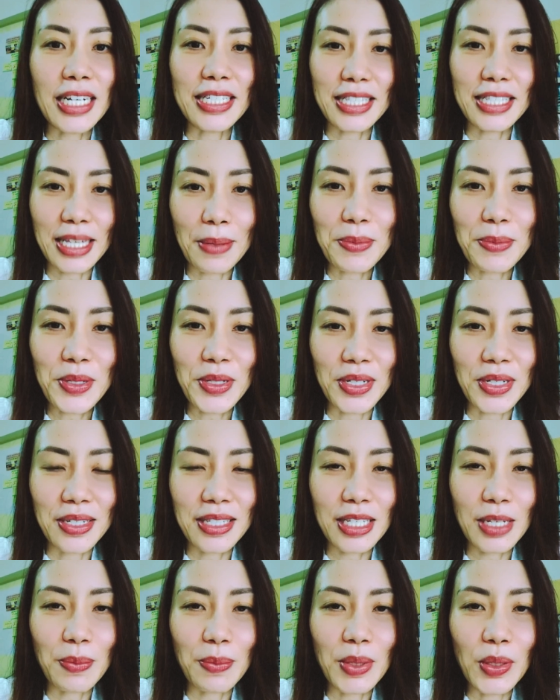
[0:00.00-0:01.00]
be good to
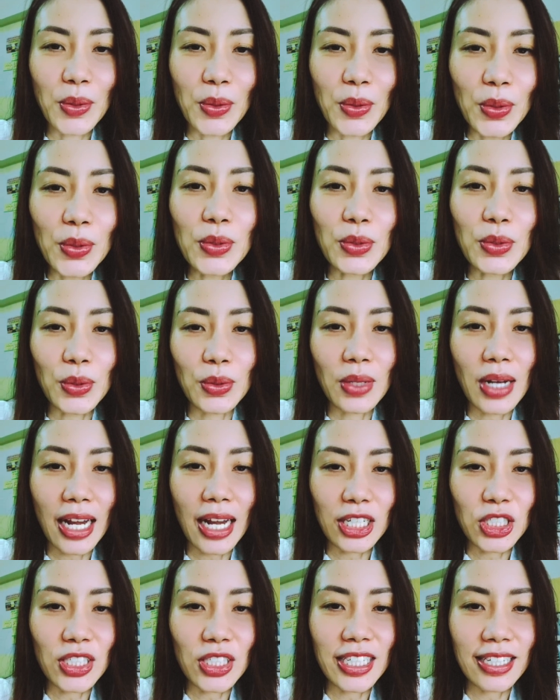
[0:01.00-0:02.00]
actually
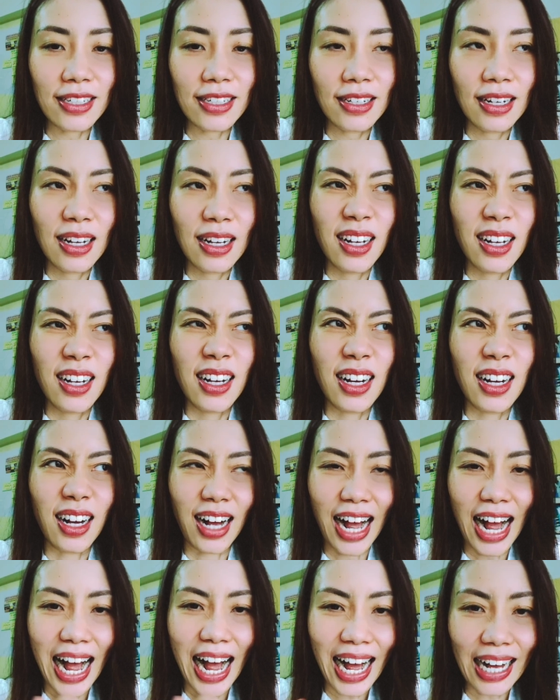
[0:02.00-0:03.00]
ask
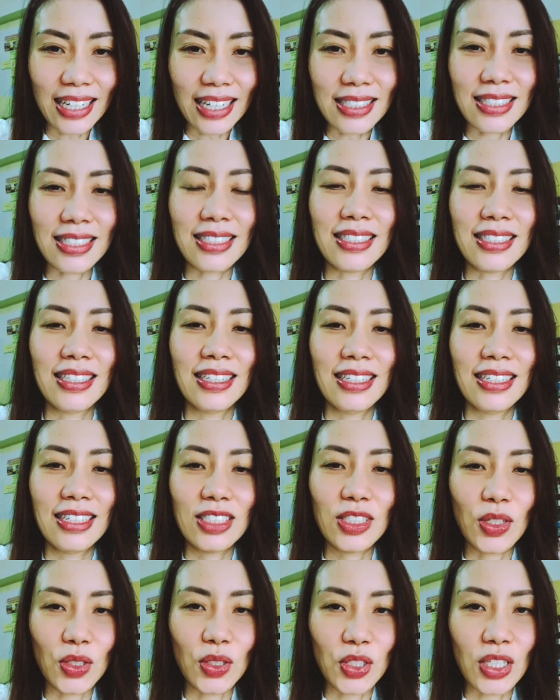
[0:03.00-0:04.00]
your child
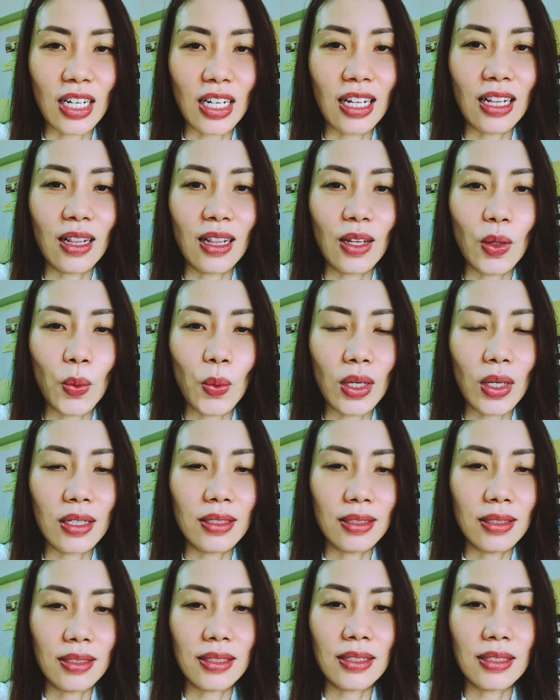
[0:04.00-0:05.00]
what is he or she
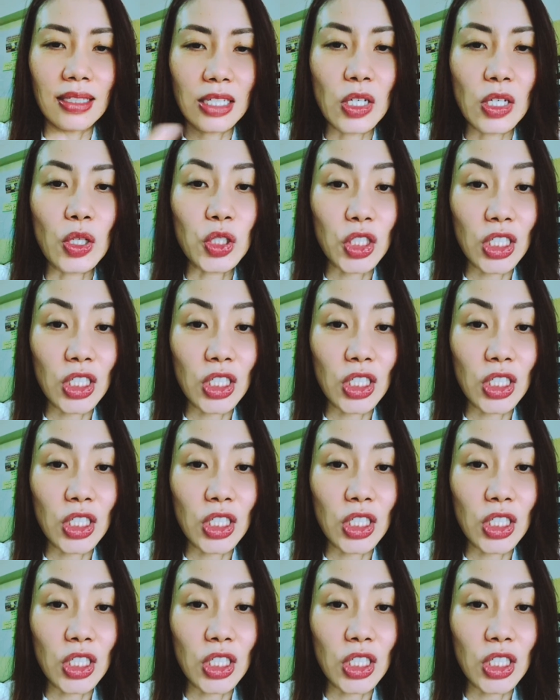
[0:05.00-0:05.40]
thinking,